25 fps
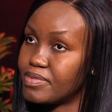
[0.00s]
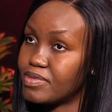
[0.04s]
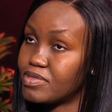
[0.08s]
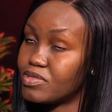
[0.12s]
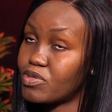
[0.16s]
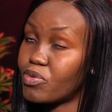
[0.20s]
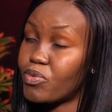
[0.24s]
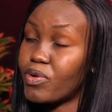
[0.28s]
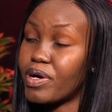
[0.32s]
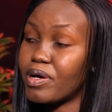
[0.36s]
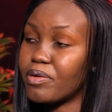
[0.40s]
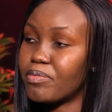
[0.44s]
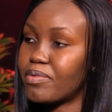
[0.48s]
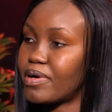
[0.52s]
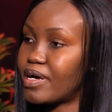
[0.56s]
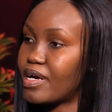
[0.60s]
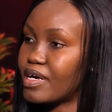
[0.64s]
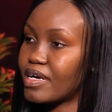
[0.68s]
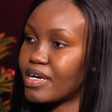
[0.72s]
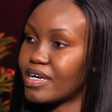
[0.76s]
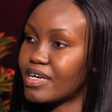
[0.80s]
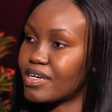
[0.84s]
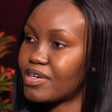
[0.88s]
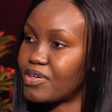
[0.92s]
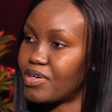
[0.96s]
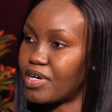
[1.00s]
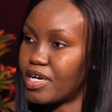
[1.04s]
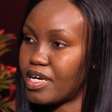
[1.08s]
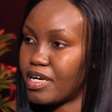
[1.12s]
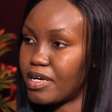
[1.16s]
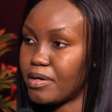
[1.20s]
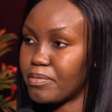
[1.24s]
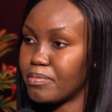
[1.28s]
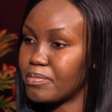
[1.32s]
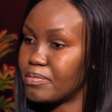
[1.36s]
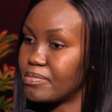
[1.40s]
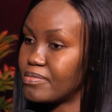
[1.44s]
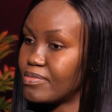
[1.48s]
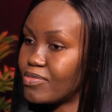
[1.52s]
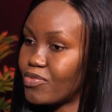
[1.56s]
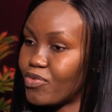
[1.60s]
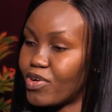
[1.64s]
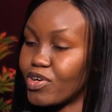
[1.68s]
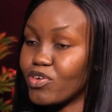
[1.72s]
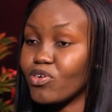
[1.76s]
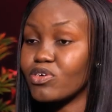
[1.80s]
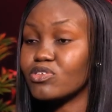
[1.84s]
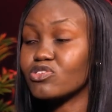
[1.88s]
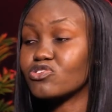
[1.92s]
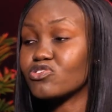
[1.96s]
So we're a bank. We're
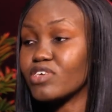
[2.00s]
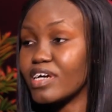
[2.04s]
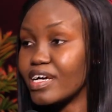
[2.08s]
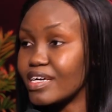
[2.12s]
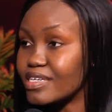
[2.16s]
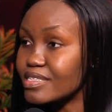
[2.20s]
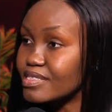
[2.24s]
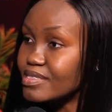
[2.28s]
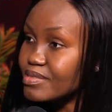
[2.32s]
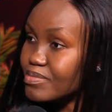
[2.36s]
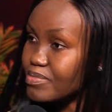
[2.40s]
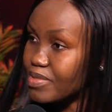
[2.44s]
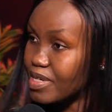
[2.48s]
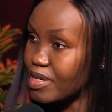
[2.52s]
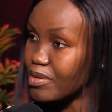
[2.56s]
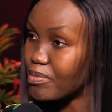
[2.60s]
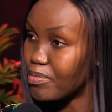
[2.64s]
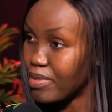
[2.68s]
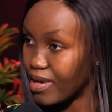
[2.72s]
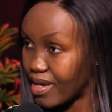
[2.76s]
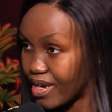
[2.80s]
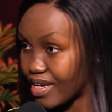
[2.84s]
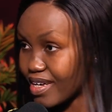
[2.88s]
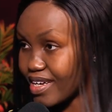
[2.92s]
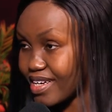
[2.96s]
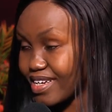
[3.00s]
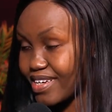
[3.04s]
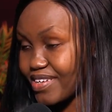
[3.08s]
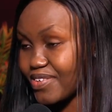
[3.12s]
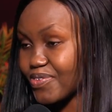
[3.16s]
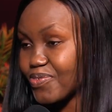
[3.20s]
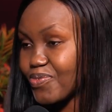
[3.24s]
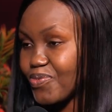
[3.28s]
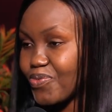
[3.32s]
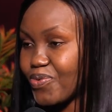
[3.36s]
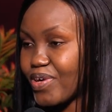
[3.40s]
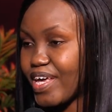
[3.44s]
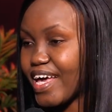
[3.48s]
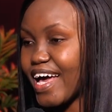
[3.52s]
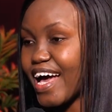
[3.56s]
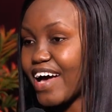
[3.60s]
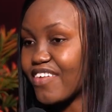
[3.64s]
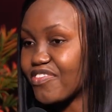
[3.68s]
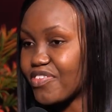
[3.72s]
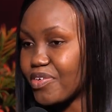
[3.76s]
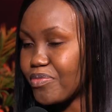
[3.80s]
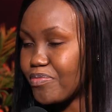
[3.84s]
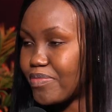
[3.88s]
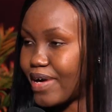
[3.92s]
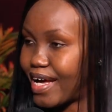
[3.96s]
not trying to be a bank. We
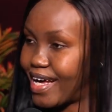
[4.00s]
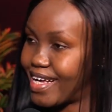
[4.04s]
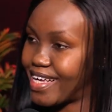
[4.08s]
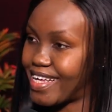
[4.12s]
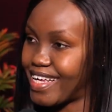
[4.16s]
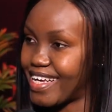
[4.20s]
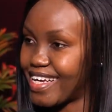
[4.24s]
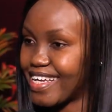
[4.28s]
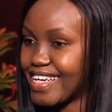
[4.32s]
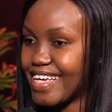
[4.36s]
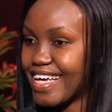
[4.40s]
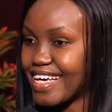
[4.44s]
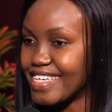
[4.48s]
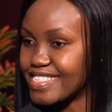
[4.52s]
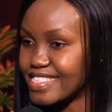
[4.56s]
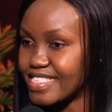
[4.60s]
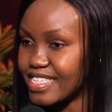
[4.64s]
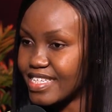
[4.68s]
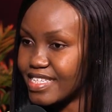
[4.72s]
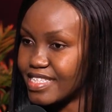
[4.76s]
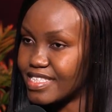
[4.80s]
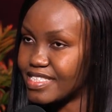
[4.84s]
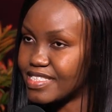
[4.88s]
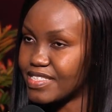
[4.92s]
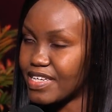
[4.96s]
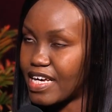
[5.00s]
have a banking license.